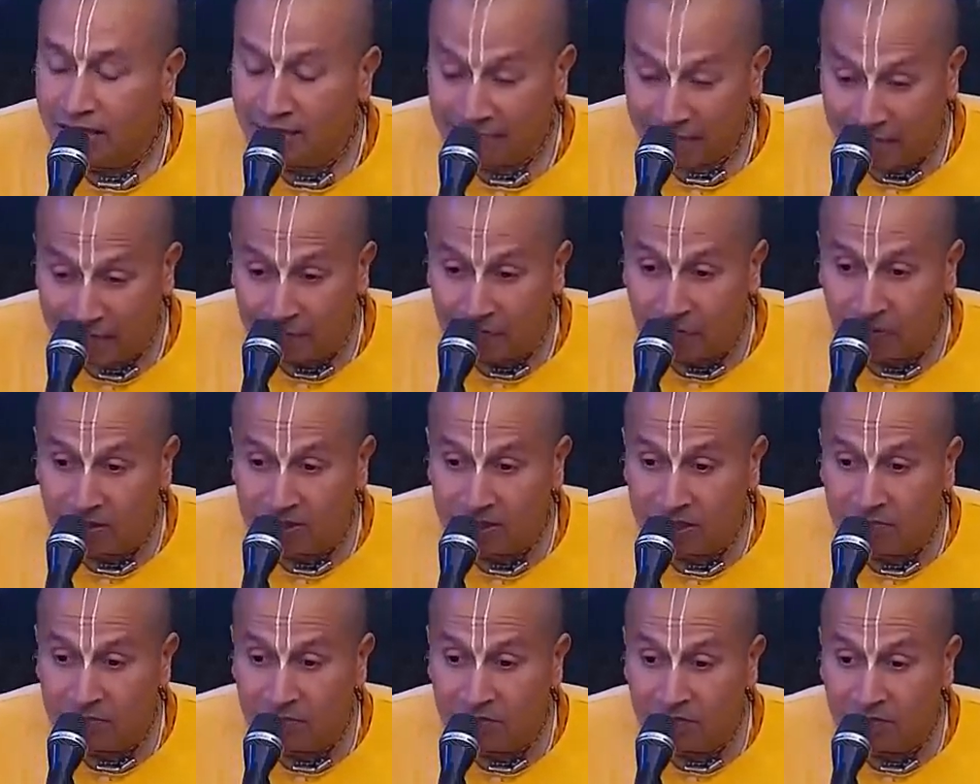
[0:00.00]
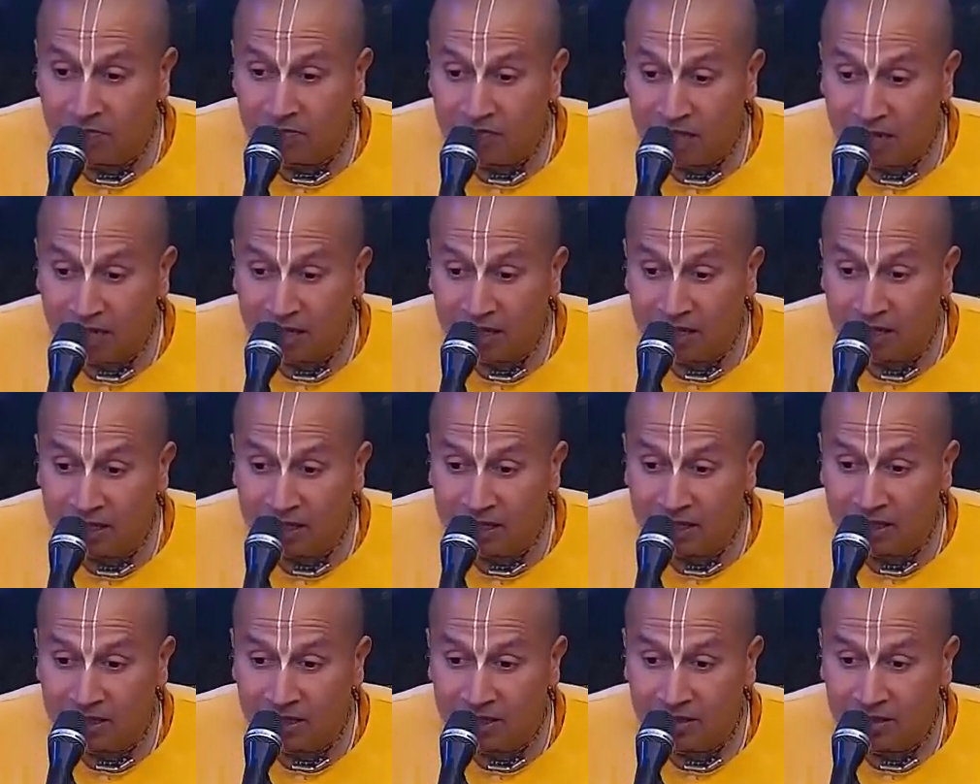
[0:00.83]
and that person becomes
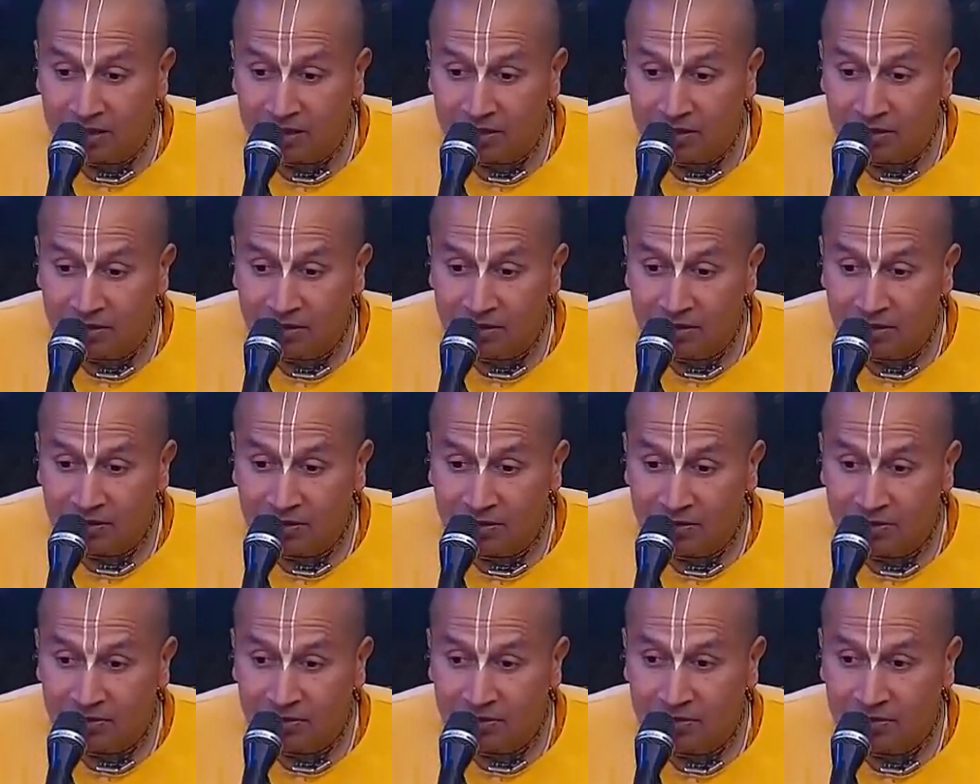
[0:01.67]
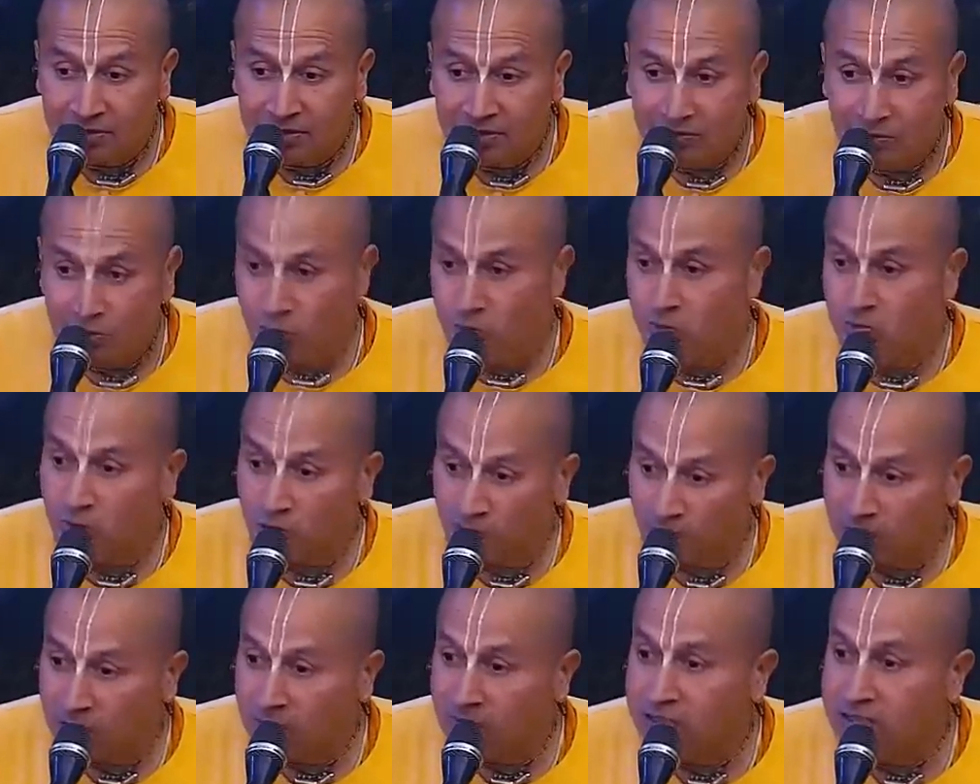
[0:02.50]
angry, whose
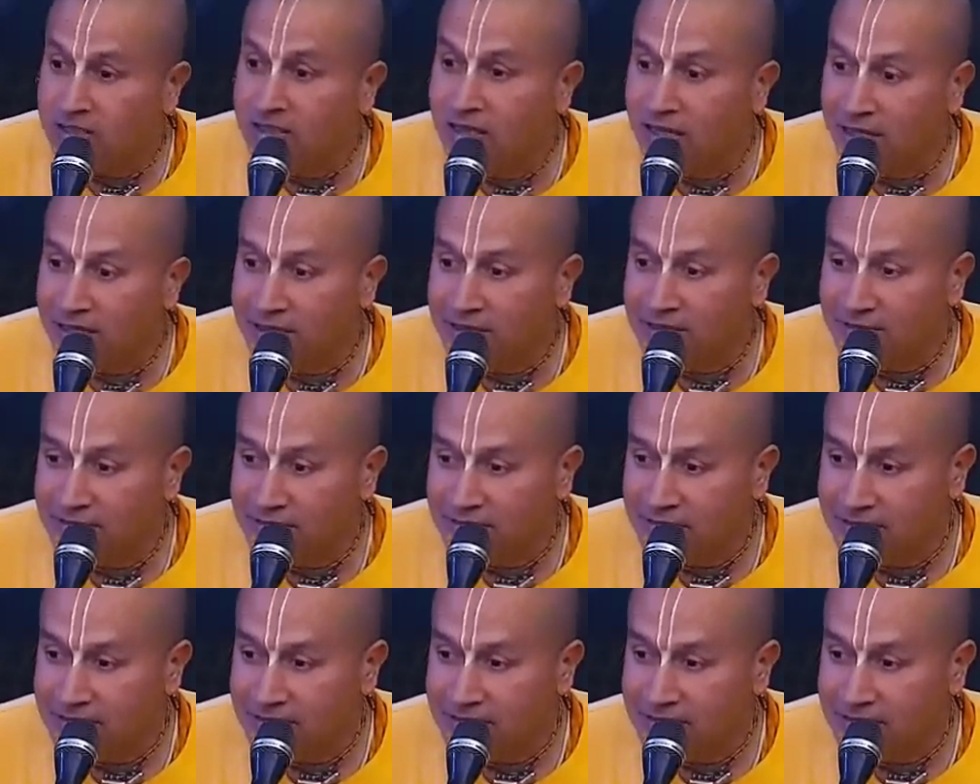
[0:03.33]
problem is that?